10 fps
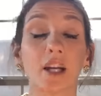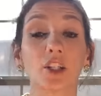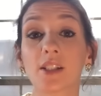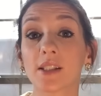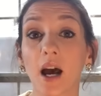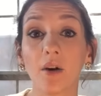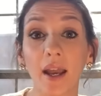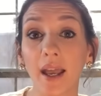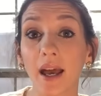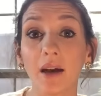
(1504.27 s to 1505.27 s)
that's just how
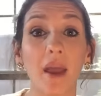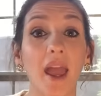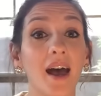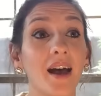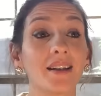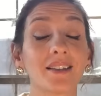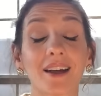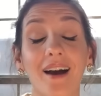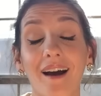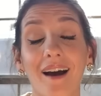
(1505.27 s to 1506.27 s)
I am,
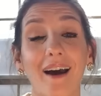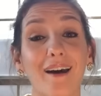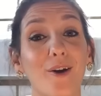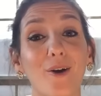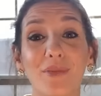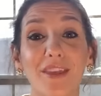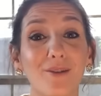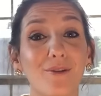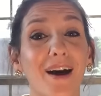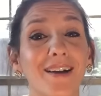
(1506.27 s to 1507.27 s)
and I hope
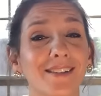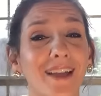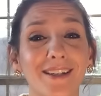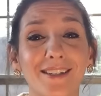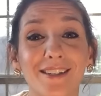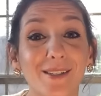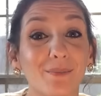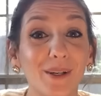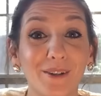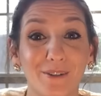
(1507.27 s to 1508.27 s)
that you guys liked this
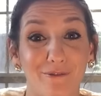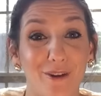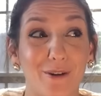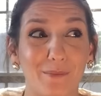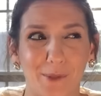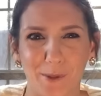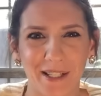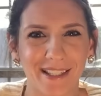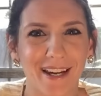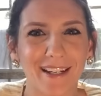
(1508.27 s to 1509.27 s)
book review. I'm so
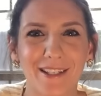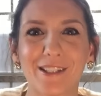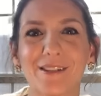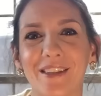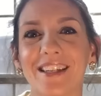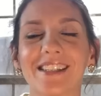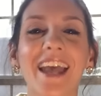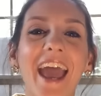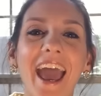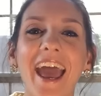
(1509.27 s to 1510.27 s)
excited to do this.
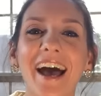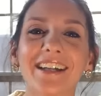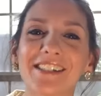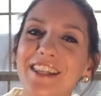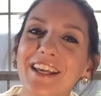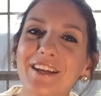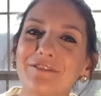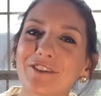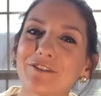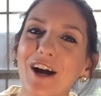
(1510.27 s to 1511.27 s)
And thank you
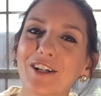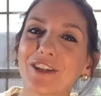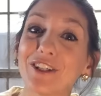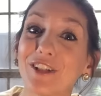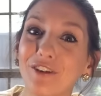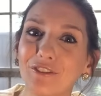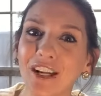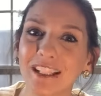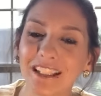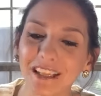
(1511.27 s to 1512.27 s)
for watching. Don't
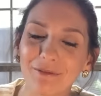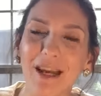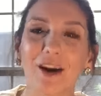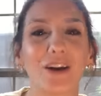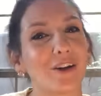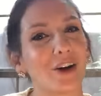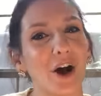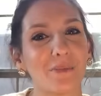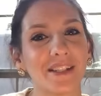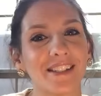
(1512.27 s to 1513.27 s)
forget to leave me all your
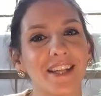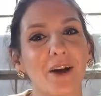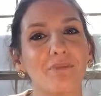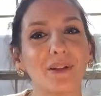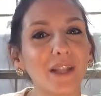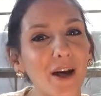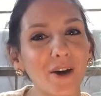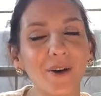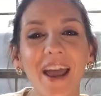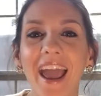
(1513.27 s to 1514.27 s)
comments down
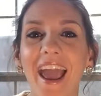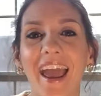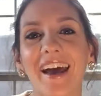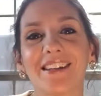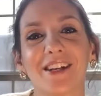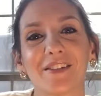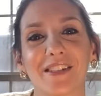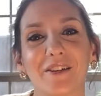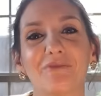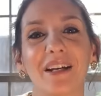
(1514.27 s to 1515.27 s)
below, and I'll
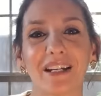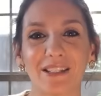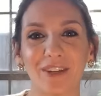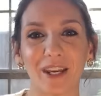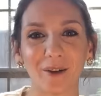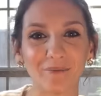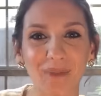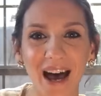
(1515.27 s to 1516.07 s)
see you in my next video.